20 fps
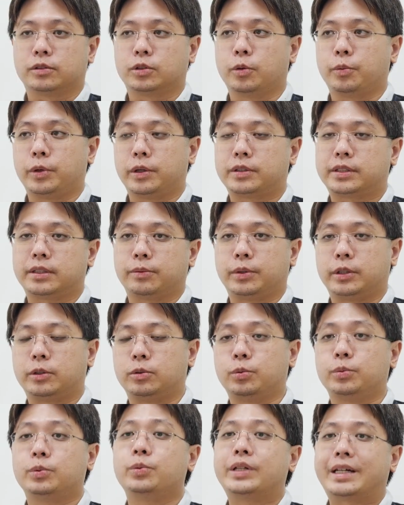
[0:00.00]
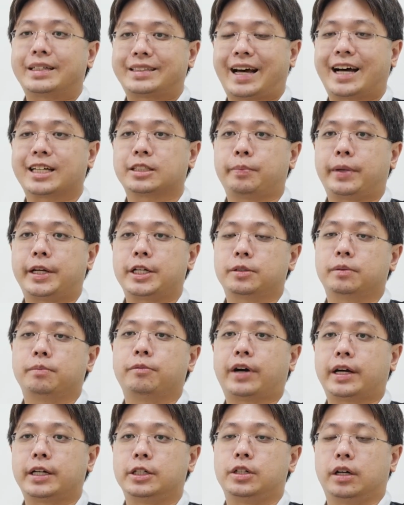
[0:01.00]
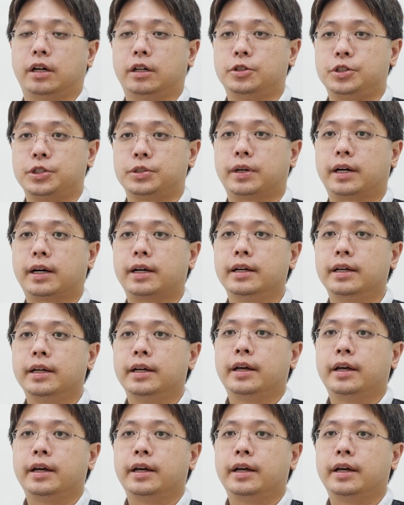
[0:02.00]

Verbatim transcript: So we, we do the task management via uh, Jira,